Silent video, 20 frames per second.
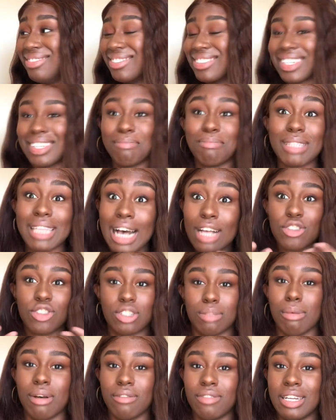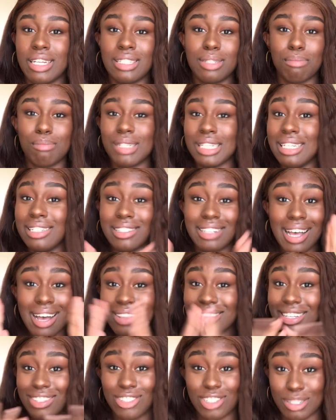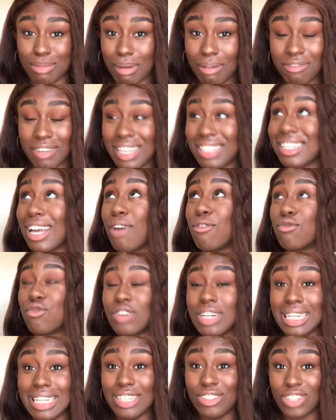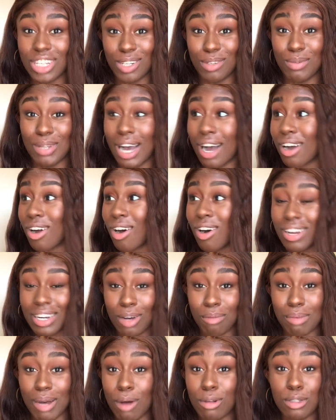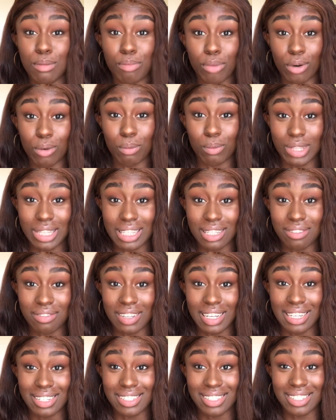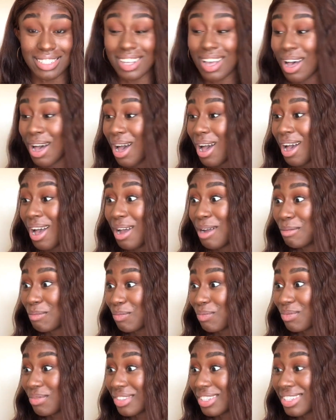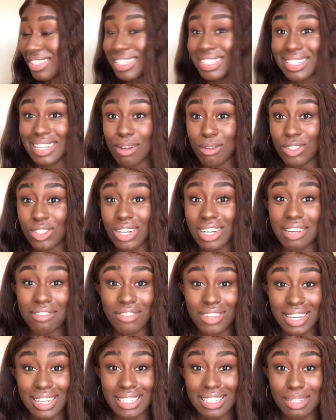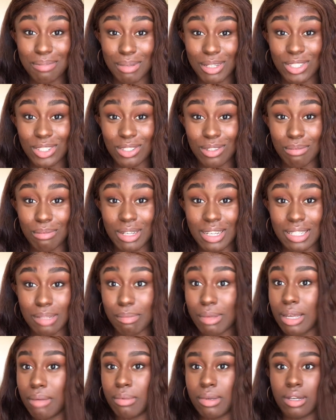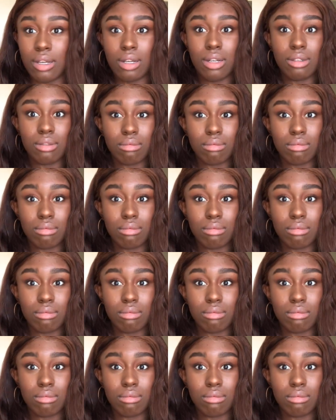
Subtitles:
Good, but that's just my face, please. That's just my face. I really genuinely, I can't help it. I was born with this face. Since I was young, if you guys see pictures of me as a baby,